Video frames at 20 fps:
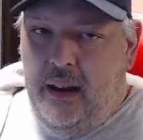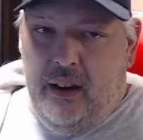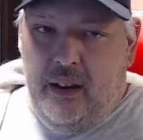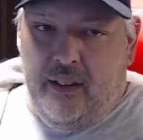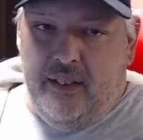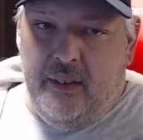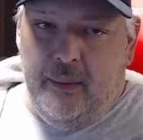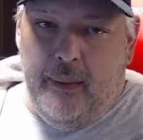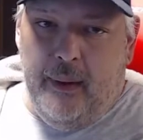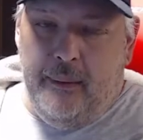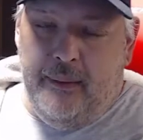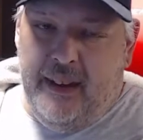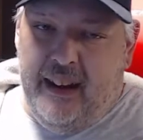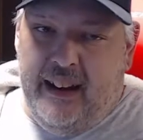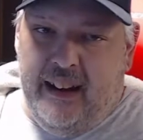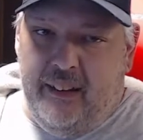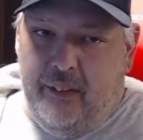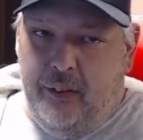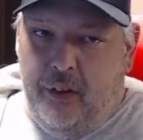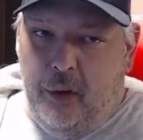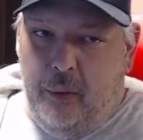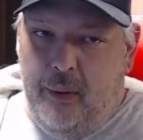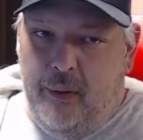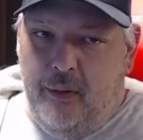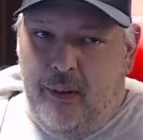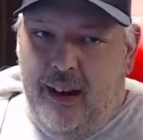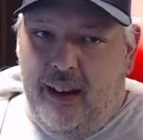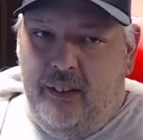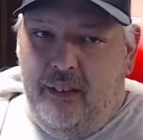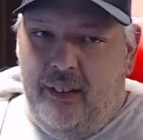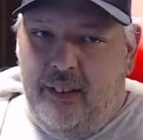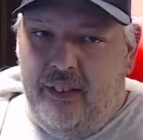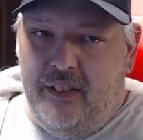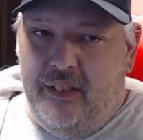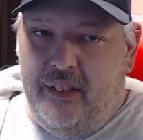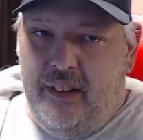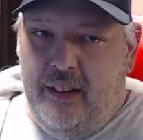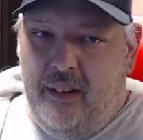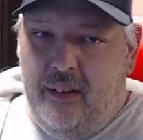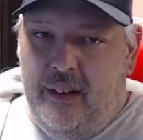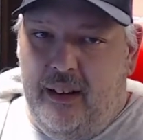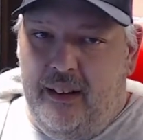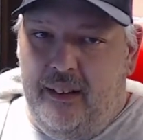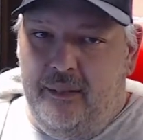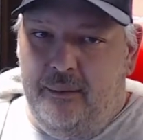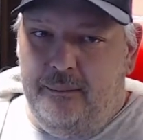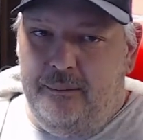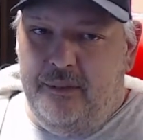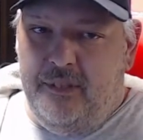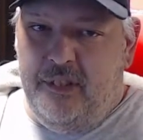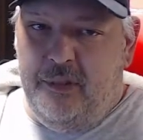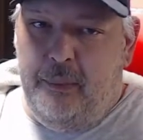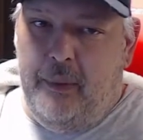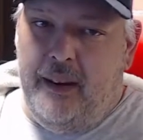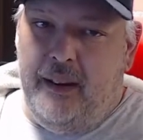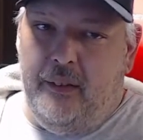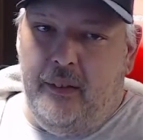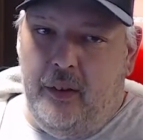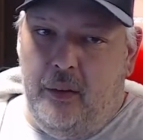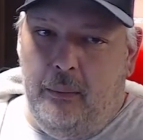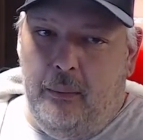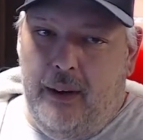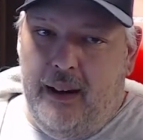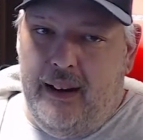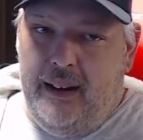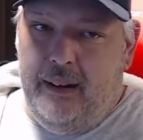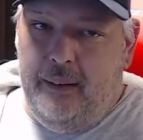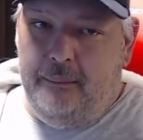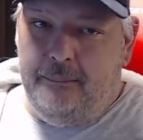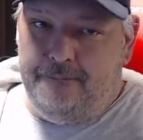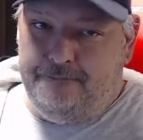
Sometimes I get a little bit reckless. I spend a little money,